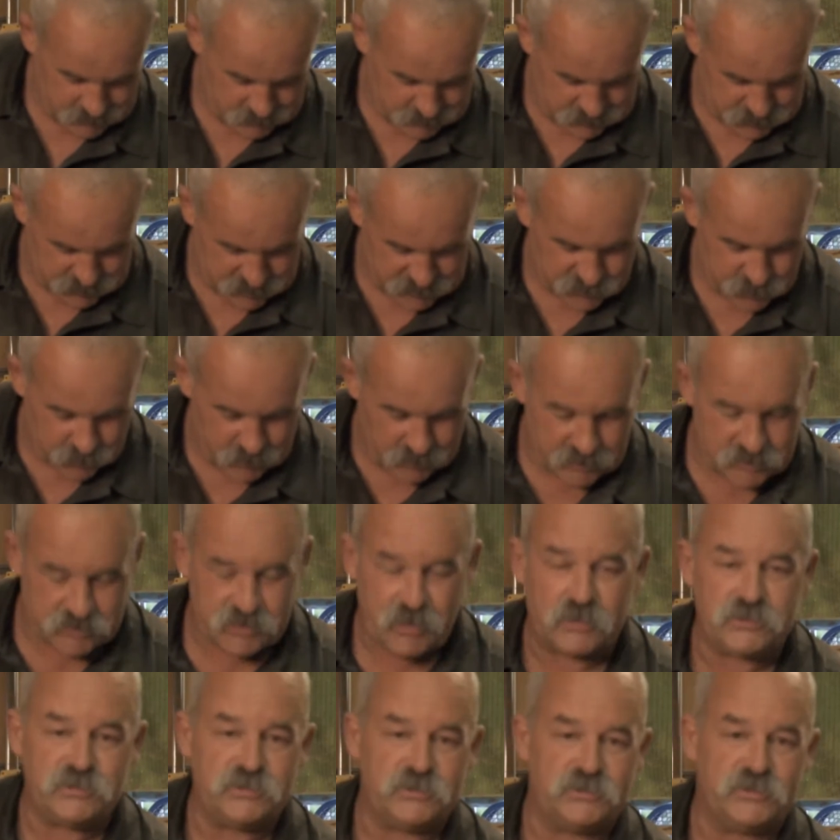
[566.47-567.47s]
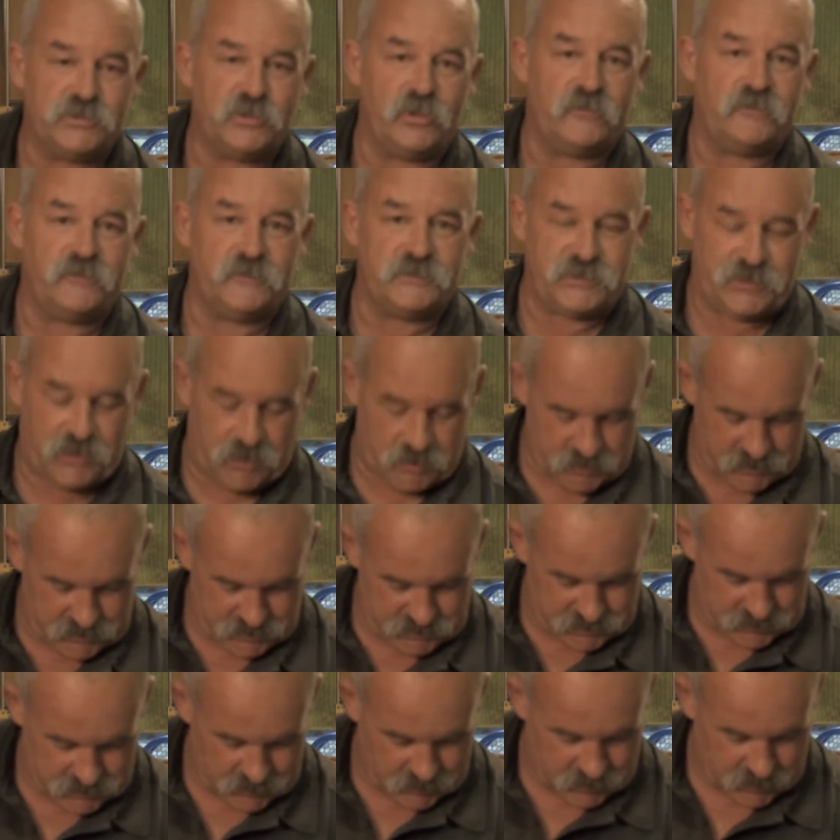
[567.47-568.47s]
Just really touched the surface on
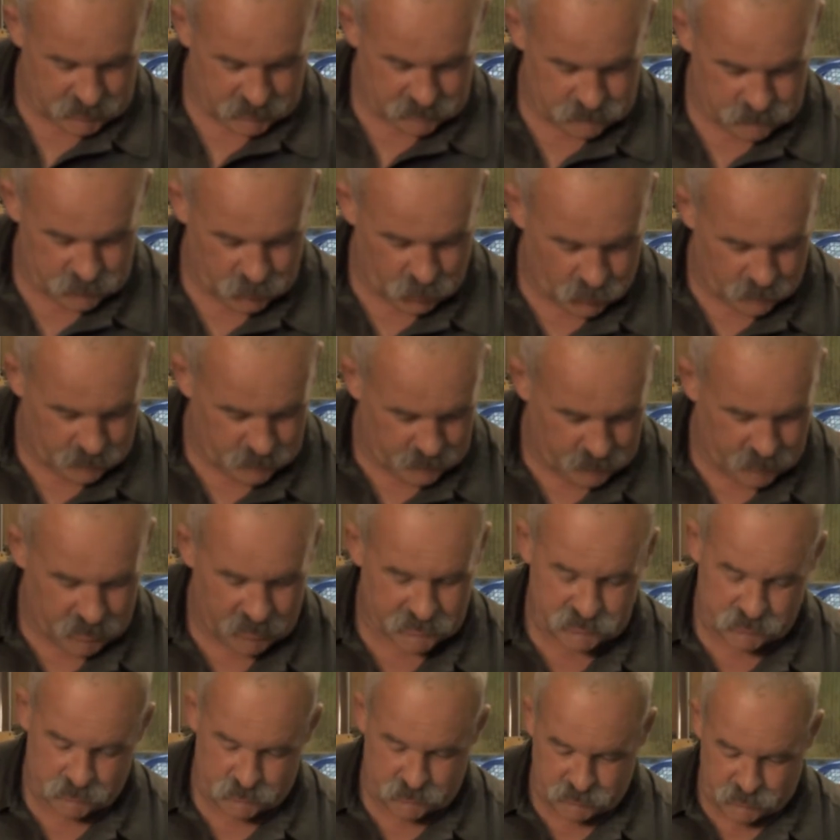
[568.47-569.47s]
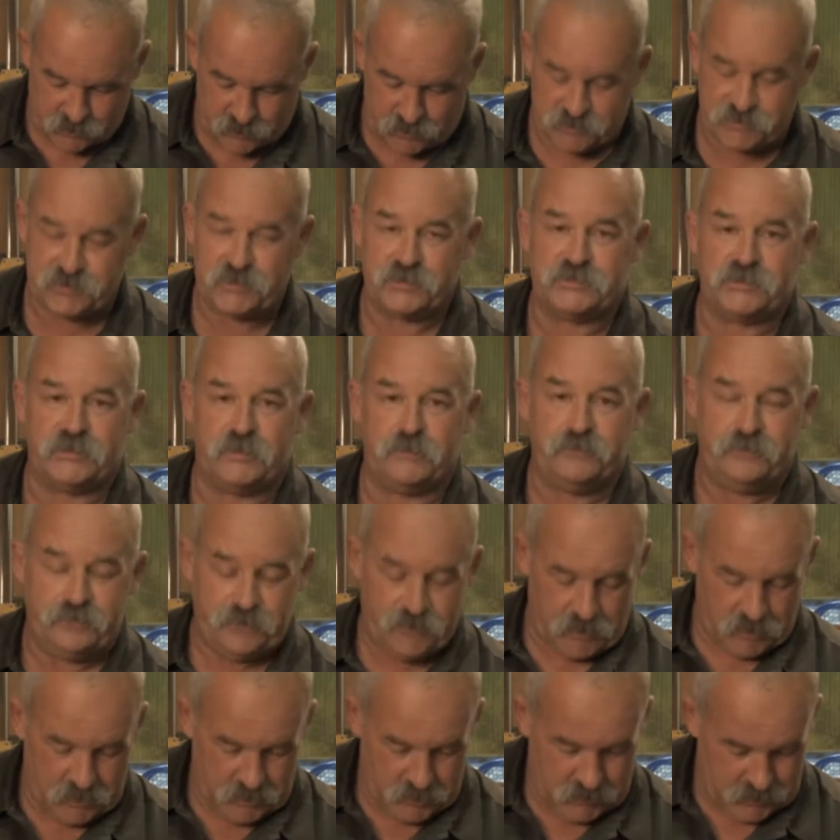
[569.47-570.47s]
this Nova modular tool system,
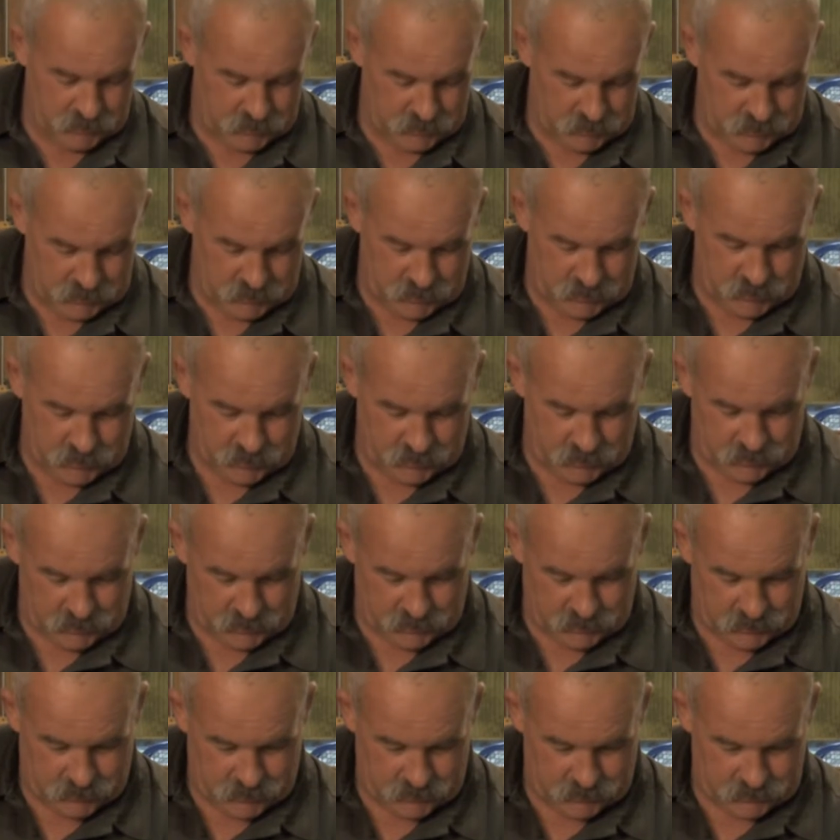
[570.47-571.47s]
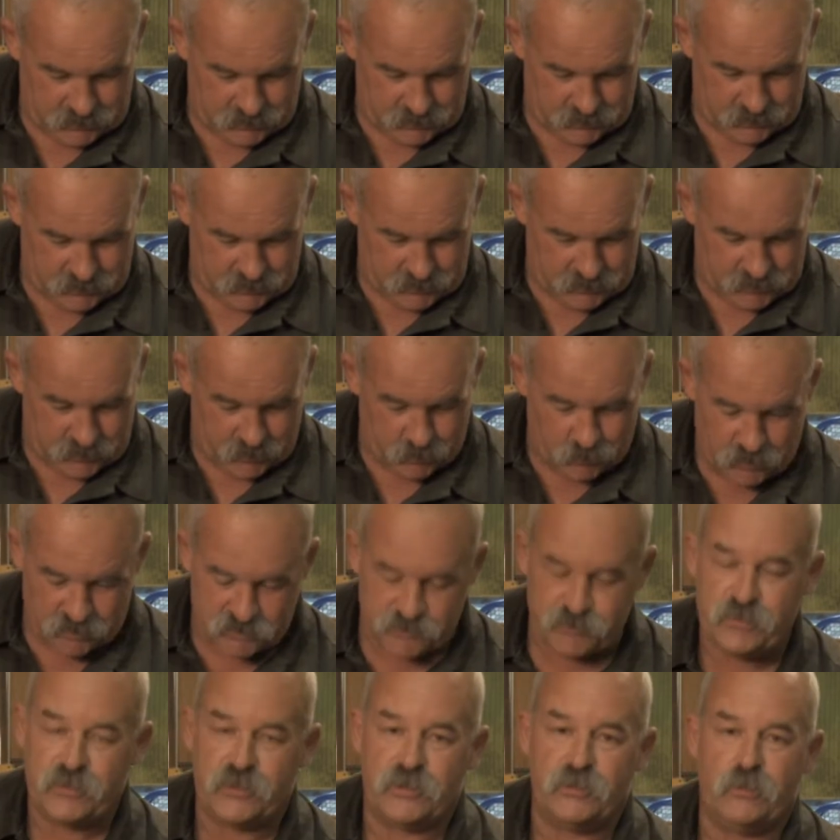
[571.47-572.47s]
and it
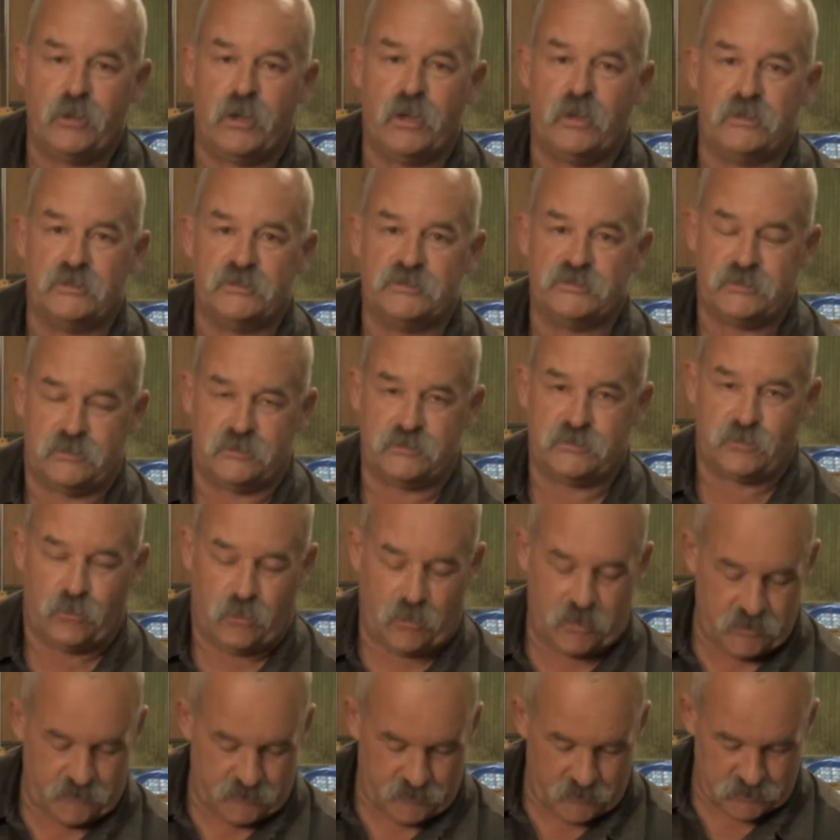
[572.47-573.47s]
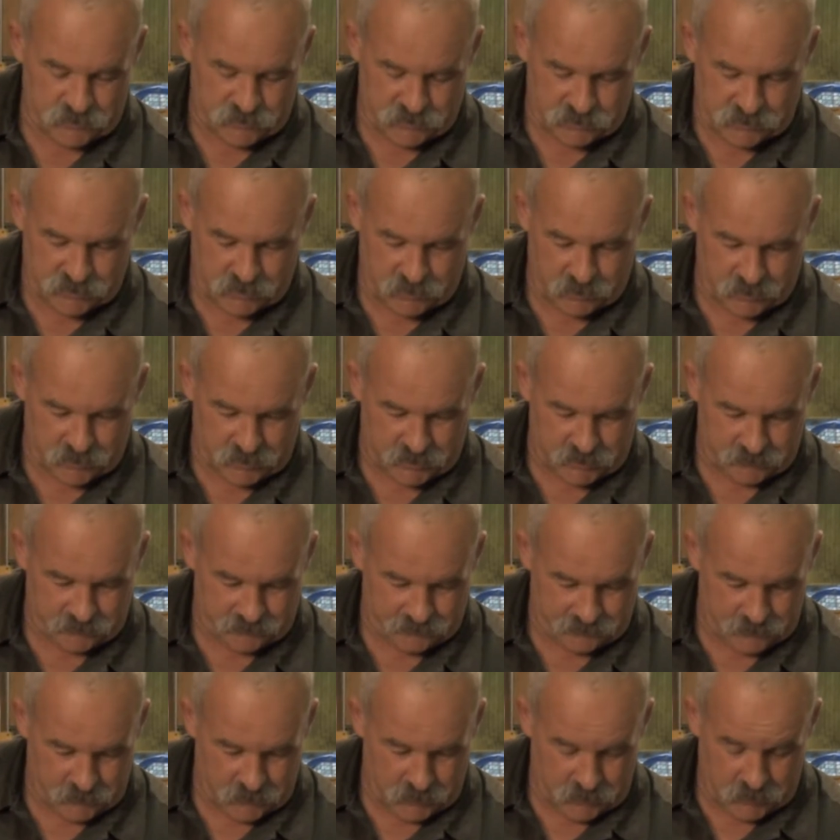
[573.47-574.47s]
works pretty well. There's quite a versatility.
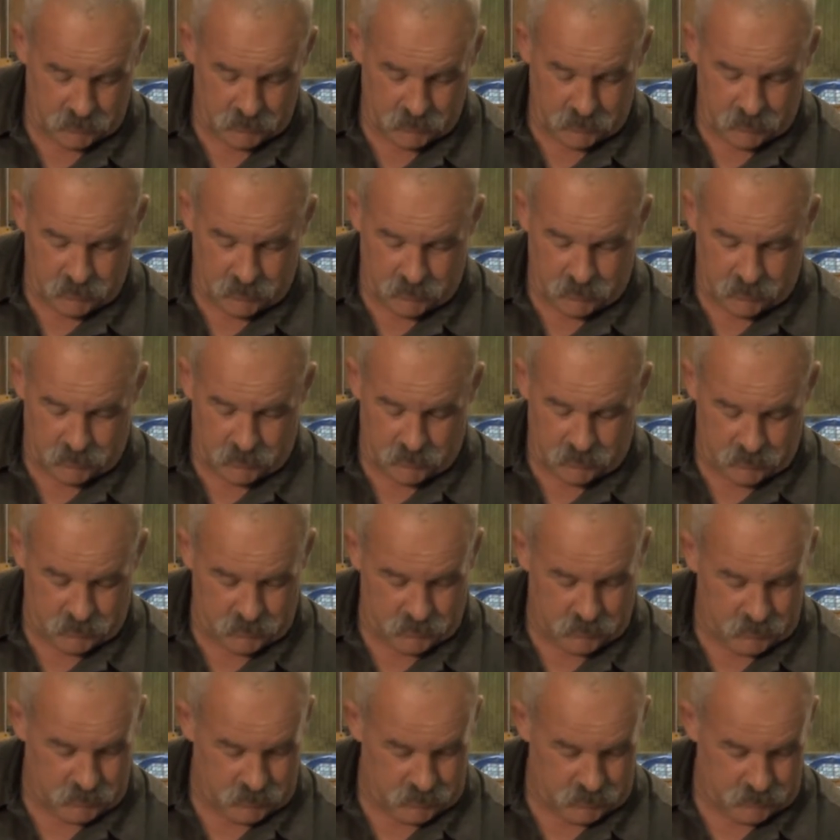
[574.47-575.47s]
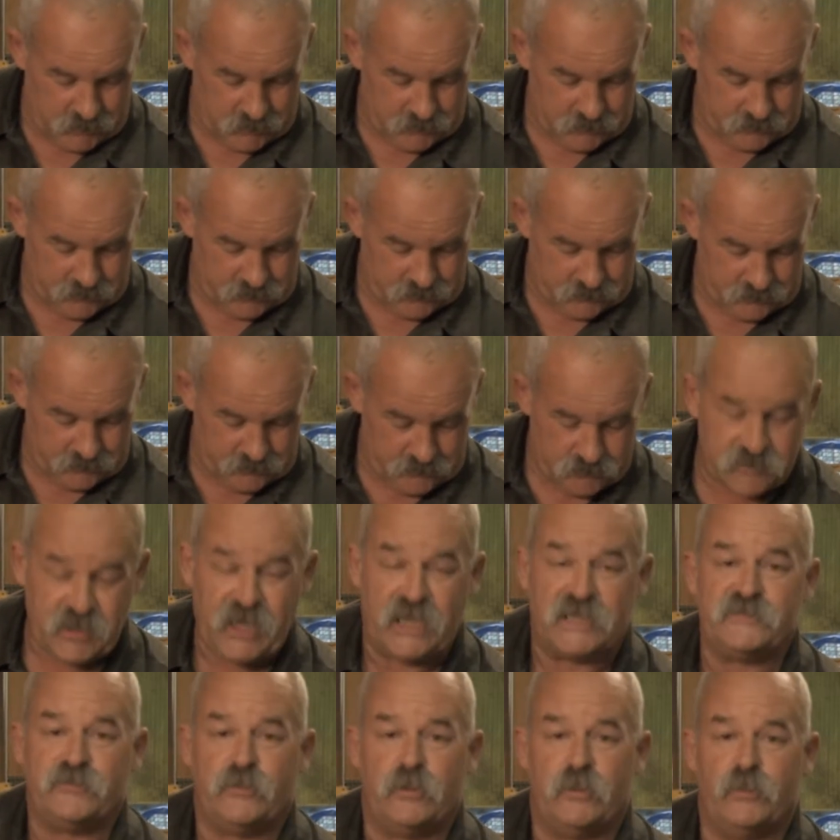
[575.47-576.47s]

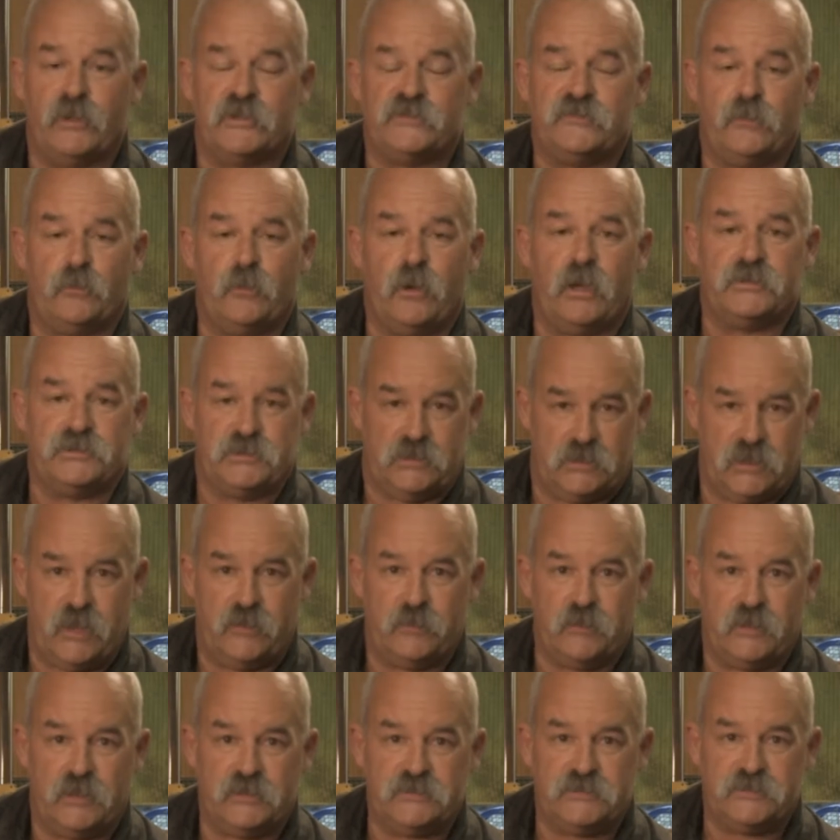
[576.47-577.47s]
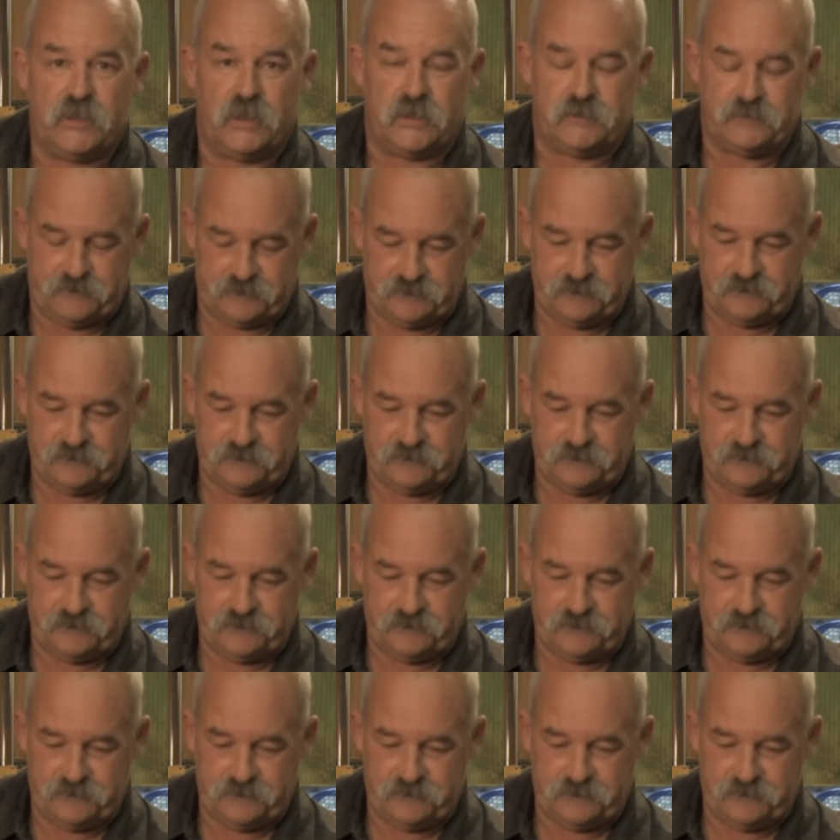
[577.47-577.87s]
Thanks very much for watching. Have a nice day.